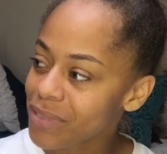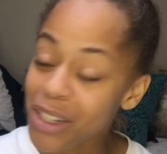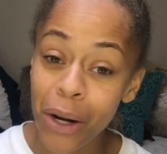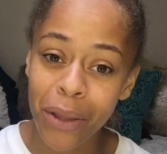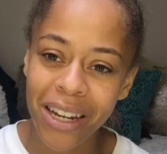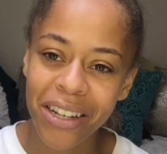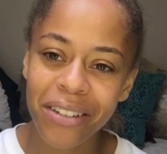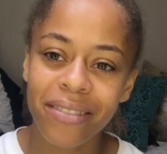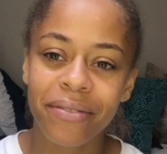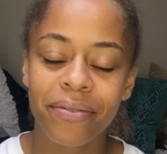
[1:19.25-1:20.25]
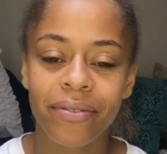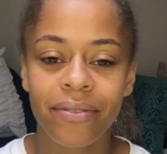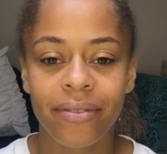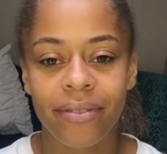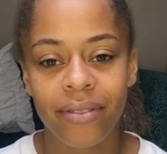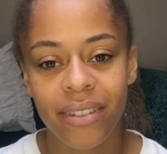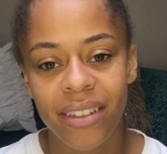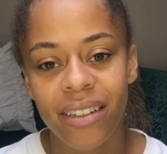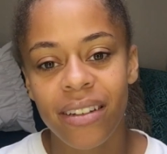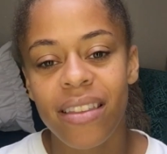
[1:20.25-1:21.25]
You know what they do?
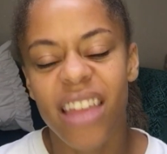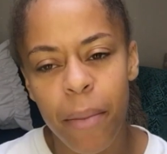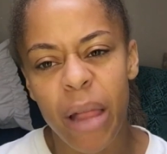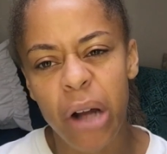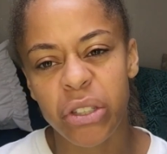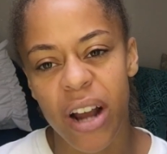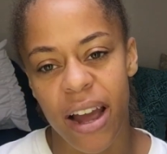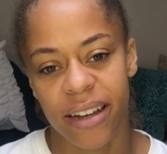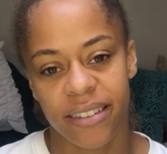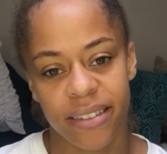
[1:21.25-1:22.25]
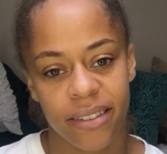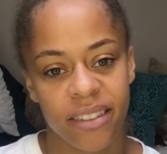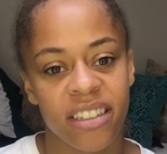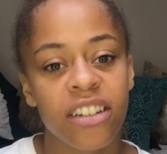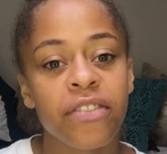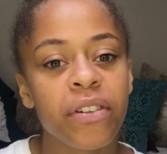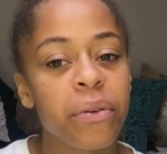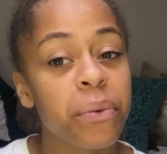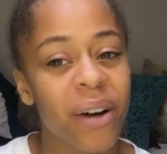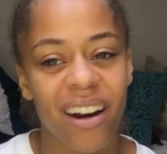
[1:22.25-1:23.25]
They blow dry
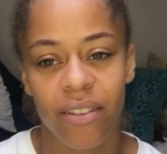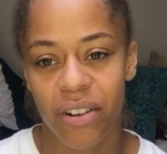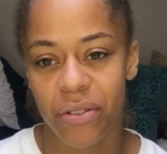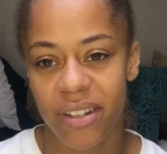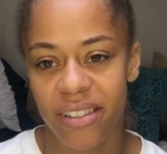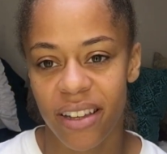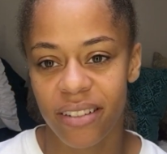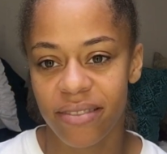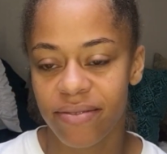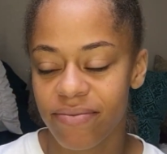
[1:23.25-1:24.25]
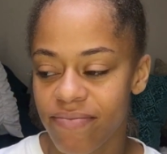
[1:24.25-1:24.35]
for whatever reason.